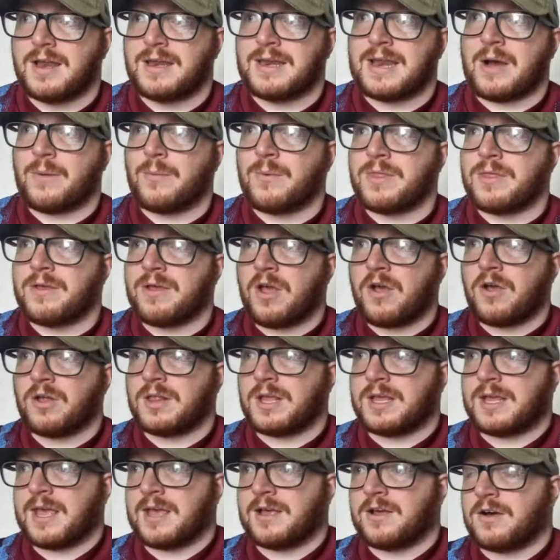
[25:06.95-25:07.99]
Now with the
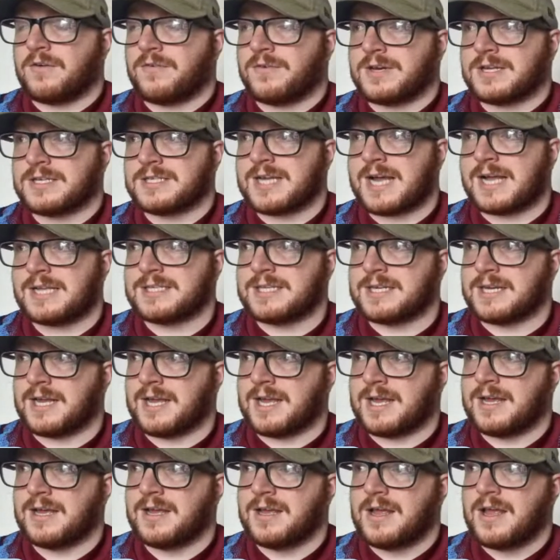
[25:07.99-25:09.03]
early kickoff on a
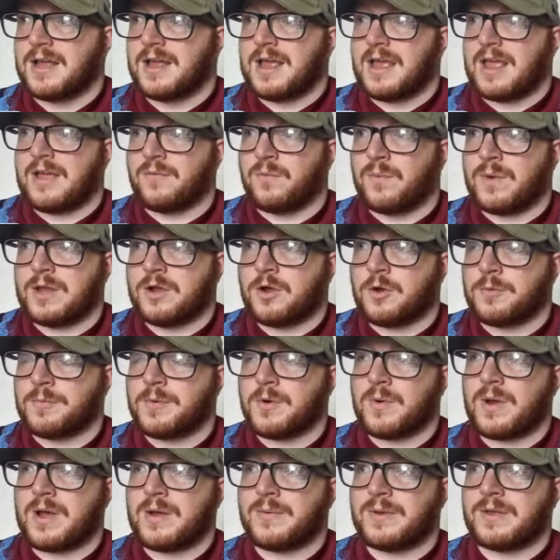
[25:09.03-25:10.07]
Saturday, if we come
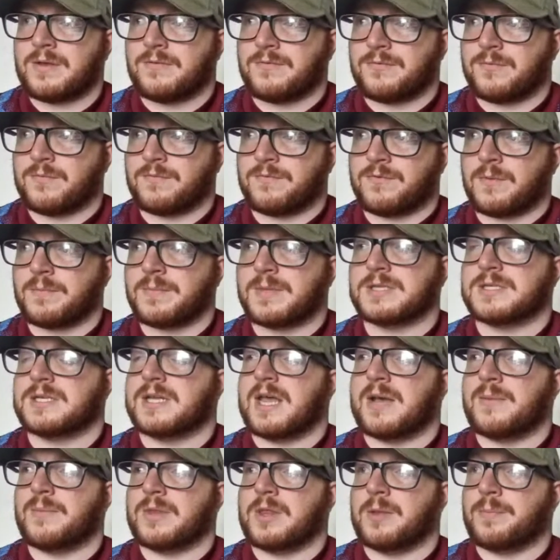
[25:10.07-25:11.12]
away from this
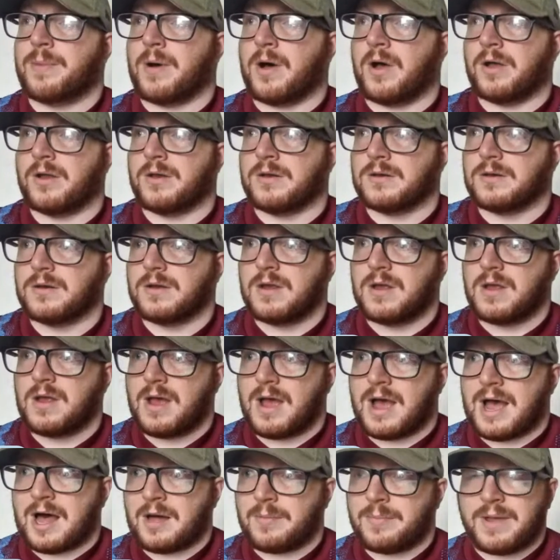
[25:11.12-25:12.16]
game with a point,
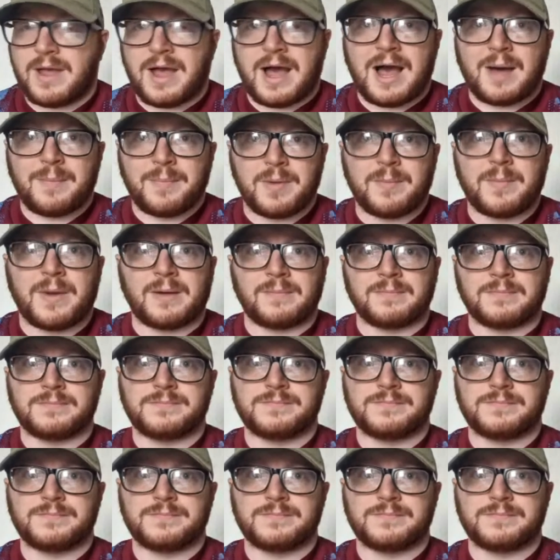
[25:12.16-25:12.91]
I'll be a happy man.